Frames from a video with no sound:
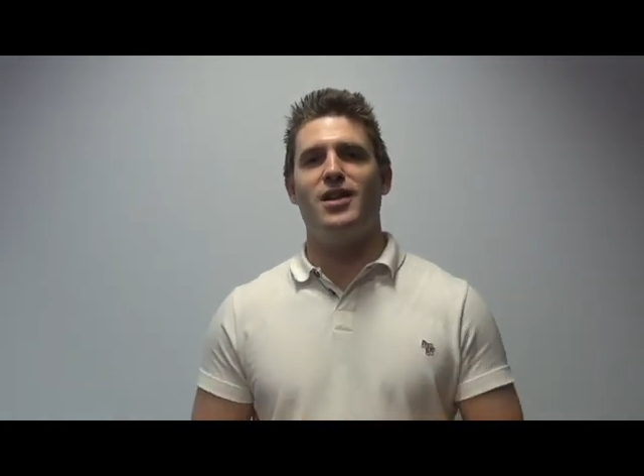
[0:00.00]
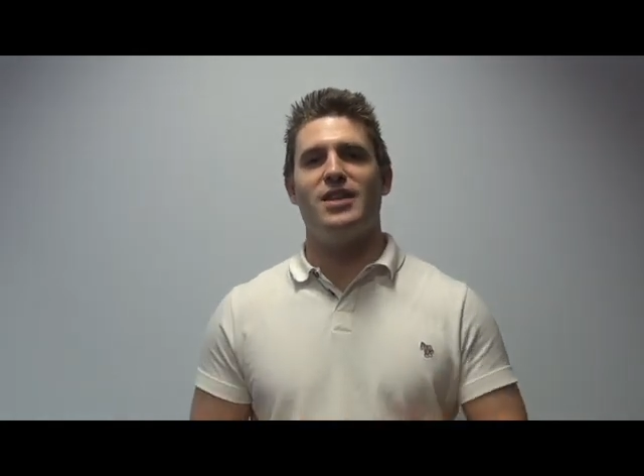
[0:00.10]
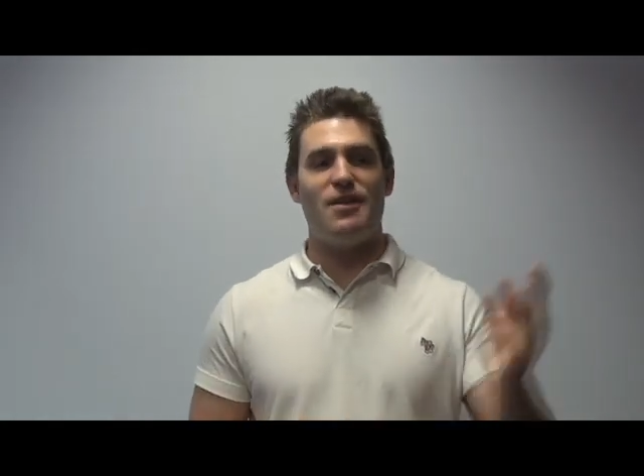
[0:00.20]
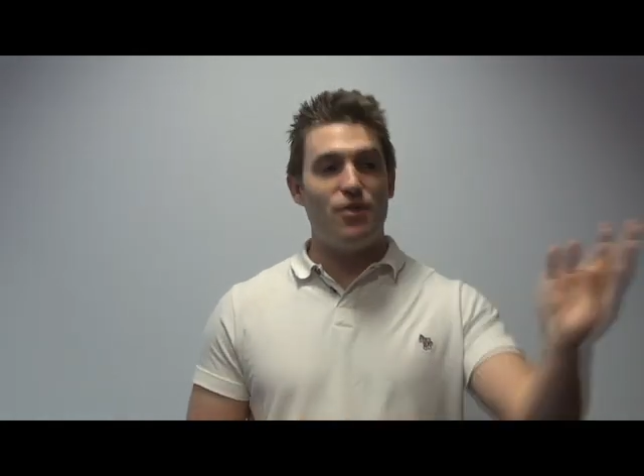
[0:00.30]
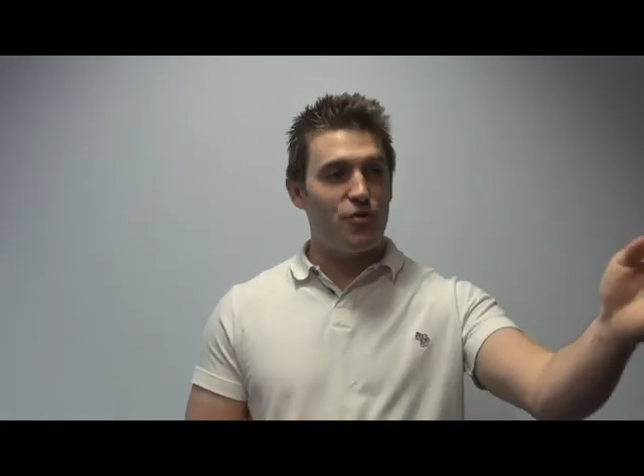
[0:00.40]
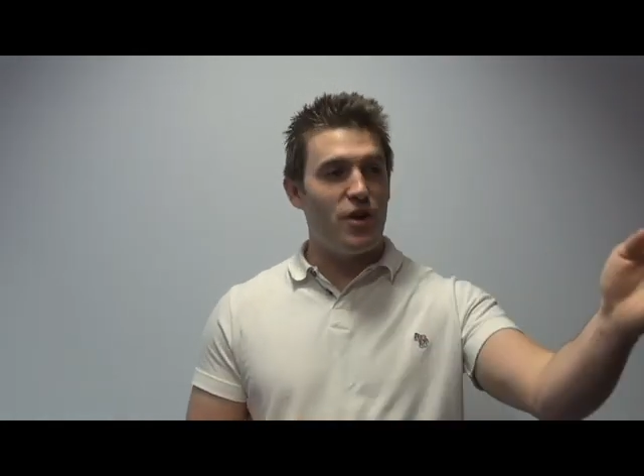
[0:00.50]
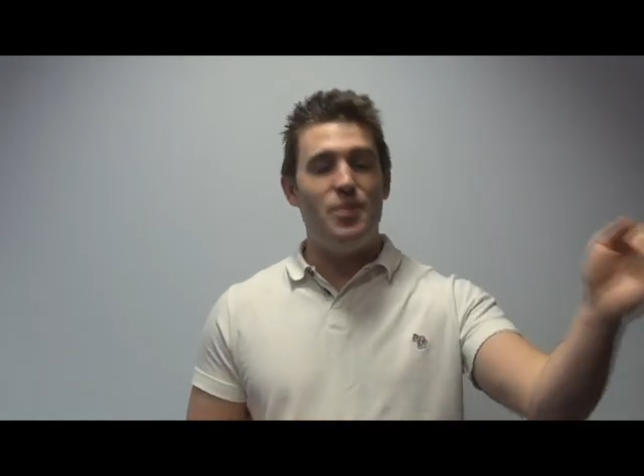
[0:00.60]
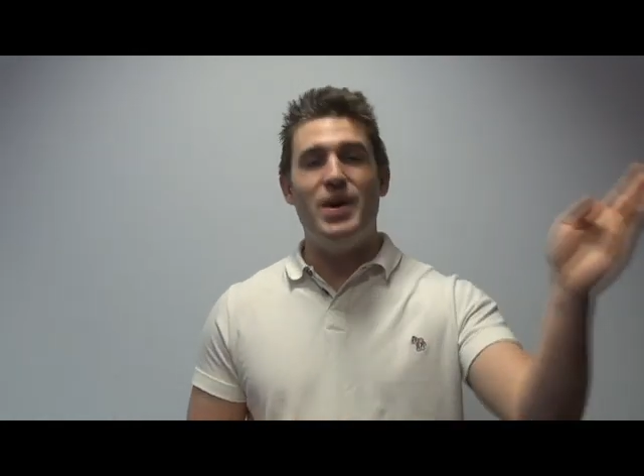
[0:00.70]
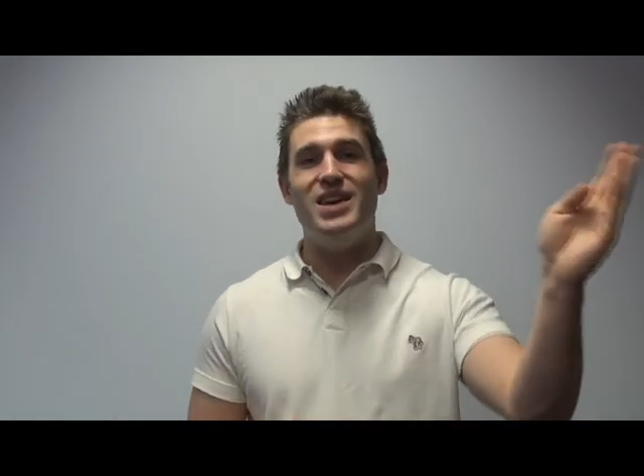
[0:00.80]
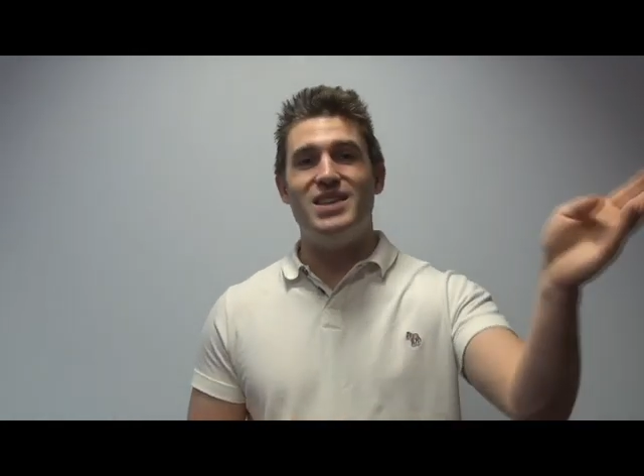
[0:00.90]
Level three
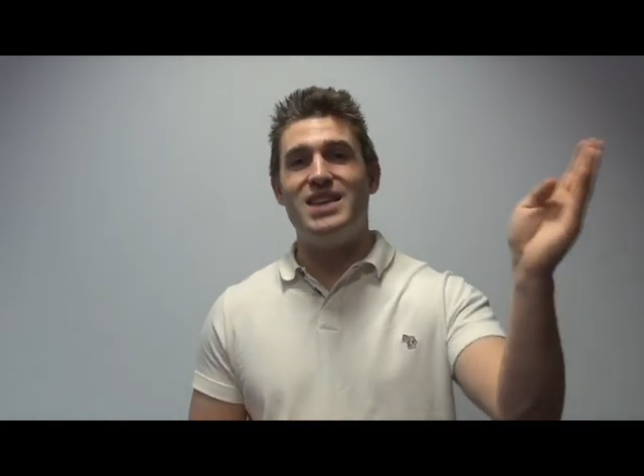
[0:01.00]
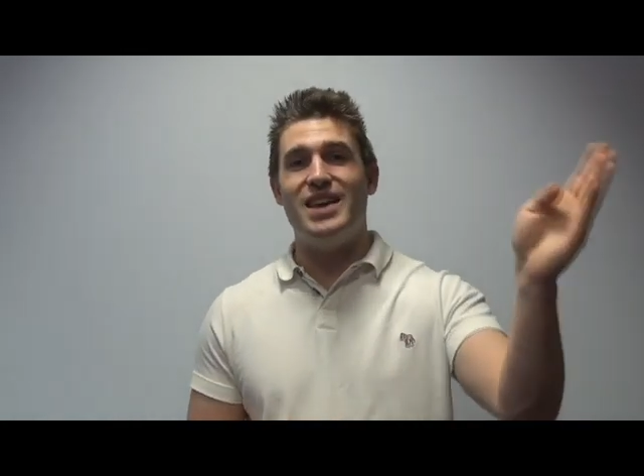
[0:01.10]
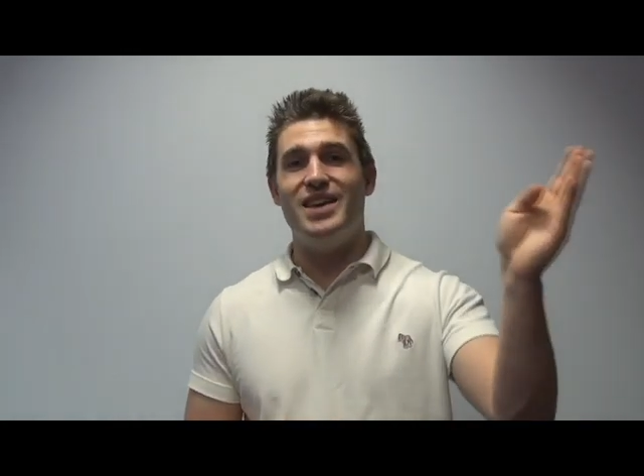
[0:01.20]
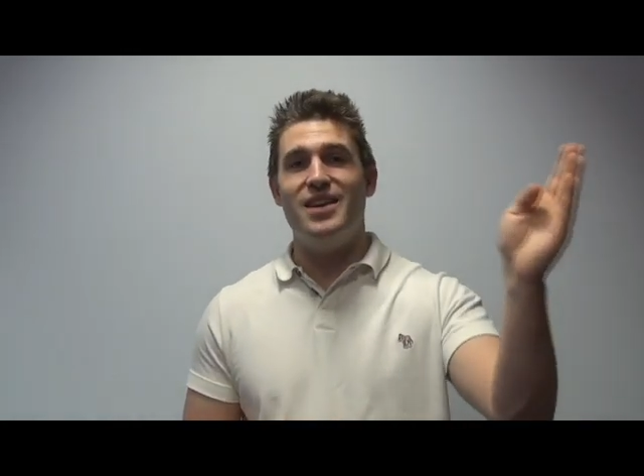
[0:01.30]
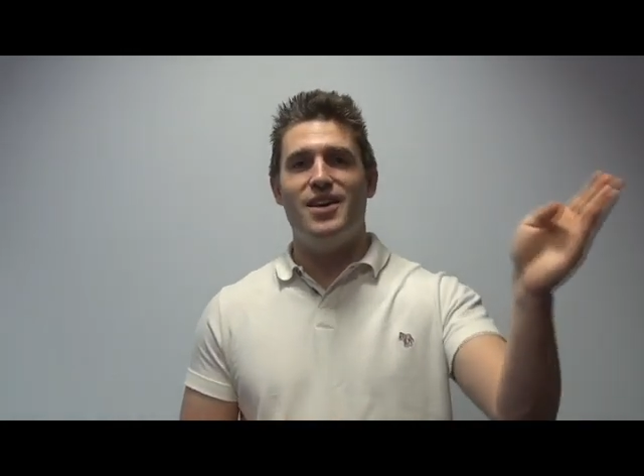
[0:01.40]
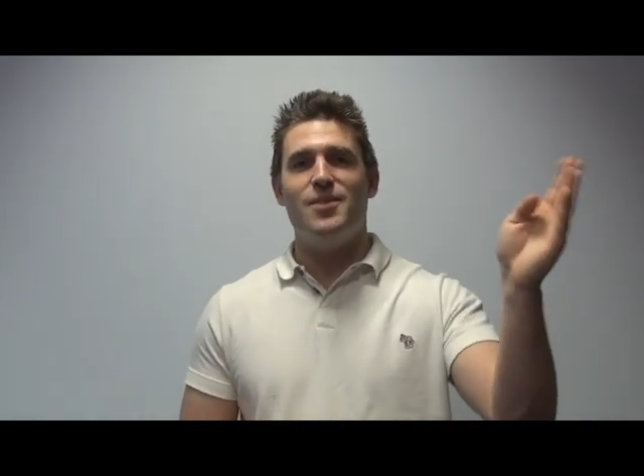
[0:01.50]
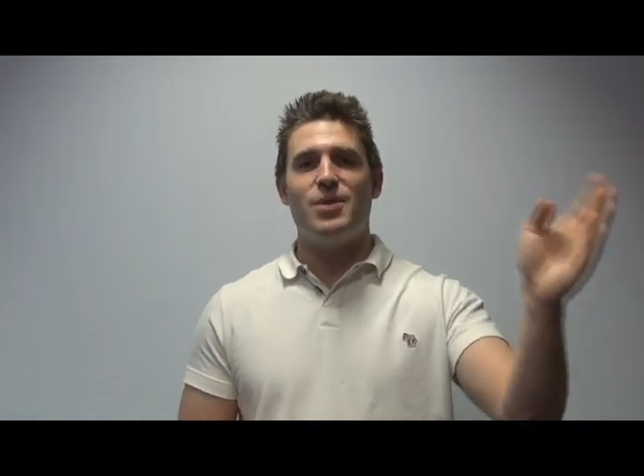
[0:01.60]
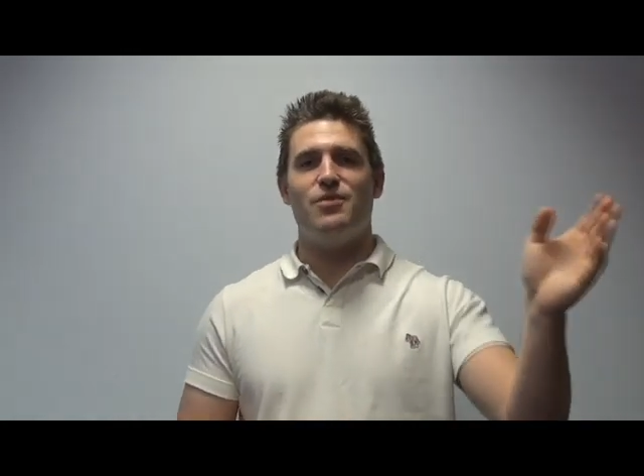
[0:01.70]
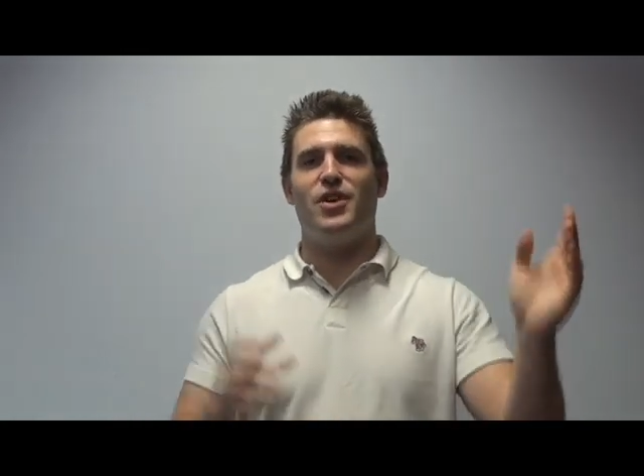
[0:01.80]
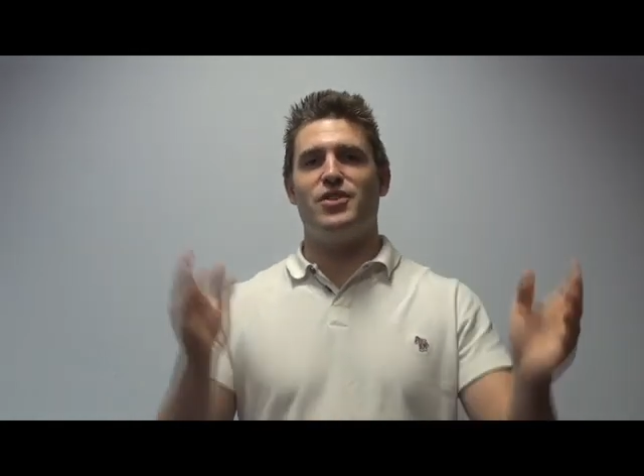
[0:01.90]
PT
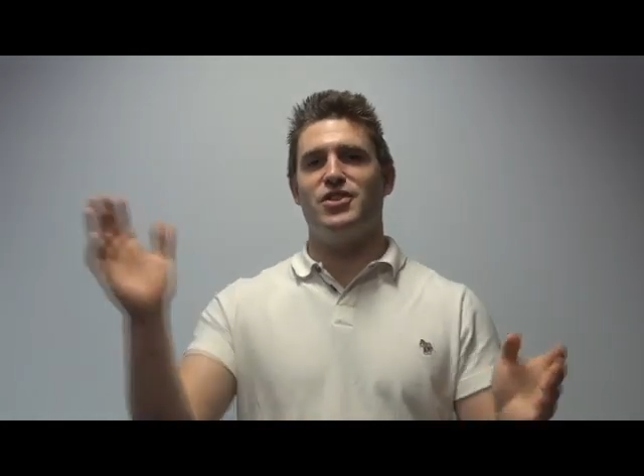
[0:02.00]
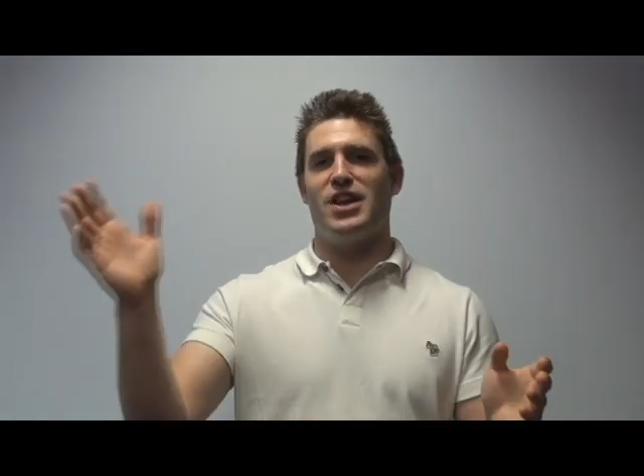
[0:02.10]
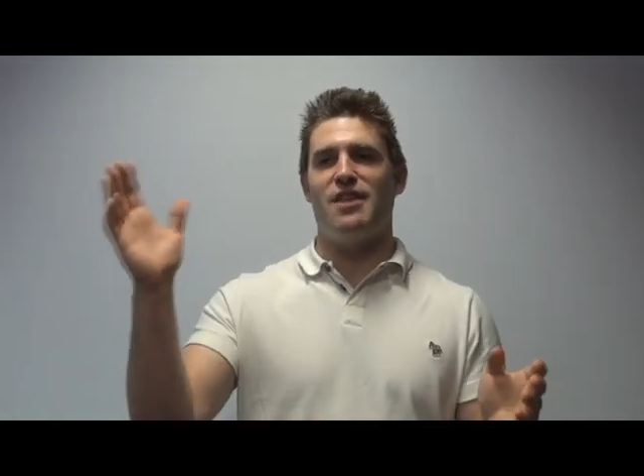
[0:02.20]
versus